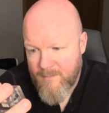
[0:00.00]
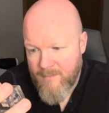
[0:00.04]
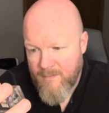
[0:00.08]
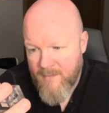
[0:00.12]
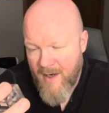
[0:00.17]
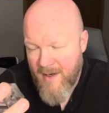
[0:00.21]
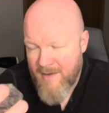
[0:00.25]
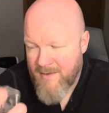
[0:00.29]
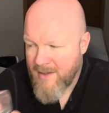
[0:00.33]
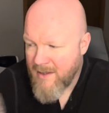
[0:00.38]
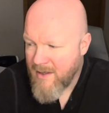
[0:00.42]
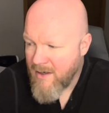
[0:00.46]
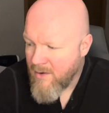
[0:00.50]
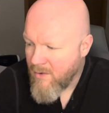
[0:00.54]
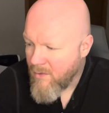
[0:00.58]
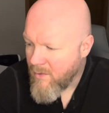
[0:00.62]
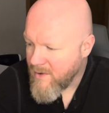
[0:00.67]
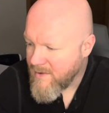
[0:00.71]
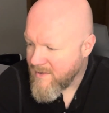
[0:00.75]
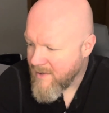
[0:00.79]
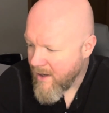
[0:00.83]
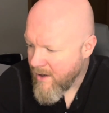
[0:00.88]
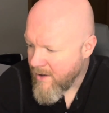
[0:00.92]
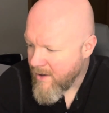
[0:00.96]
was like, you know
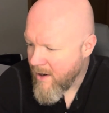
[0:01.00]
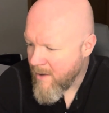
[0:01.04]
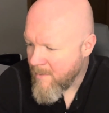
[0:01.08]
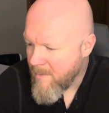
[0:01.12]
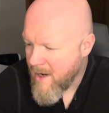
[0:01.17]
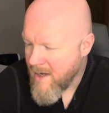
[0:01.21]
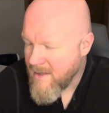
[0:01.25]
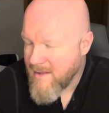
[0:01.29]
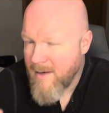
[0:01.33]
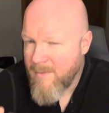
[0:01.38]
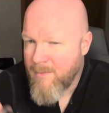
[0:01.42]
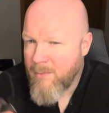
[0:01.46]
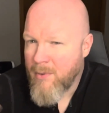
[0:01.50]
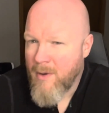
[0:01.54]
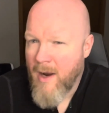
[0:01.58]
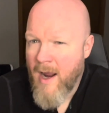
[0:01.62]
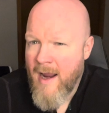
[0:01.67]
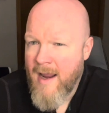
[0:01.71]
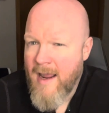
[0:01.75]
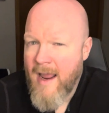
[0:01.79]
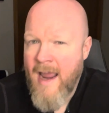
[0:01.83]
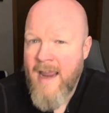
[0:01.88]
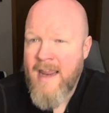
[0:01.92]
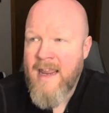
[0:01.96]
what, Terre d'Hermes,
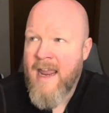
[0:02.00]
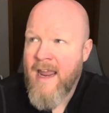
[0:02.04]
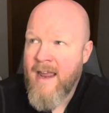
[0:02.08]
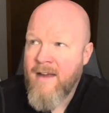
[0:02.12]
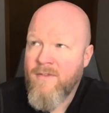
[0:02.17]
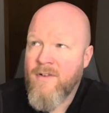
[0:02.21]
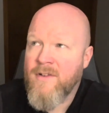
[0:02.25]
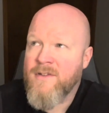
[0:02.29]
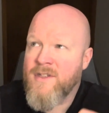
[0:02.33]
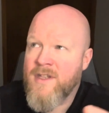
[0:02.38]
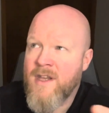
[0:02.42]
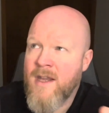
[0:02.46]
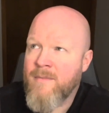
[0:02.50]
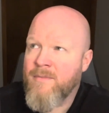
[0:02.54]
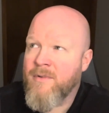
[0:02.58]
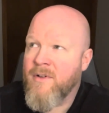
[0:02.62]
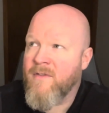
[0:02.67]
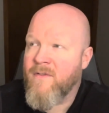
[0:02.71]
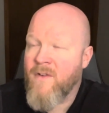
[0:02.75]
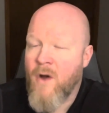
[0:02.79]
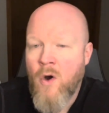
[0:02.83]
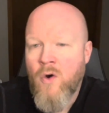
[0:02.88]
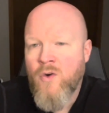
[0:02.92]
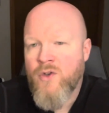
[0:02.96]
I have a
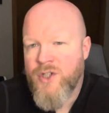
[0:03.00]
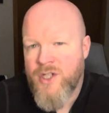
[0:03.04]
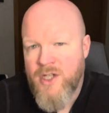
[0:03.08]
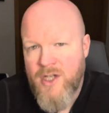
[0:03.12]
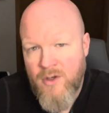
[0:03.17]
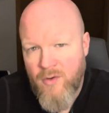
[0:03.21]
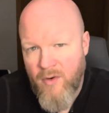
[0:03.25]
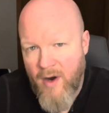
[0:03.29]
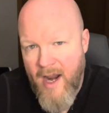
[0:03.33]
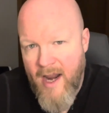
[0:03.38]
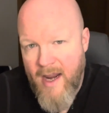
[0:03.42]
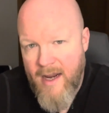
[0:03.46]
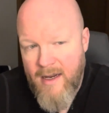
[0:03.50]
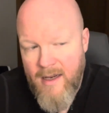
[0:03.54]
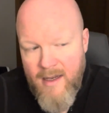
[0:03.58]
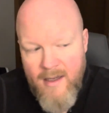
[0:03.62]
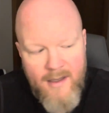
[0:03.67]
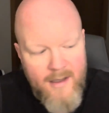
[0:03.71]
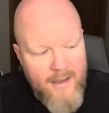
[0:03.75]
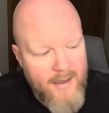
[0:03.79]
sample of OG Grey,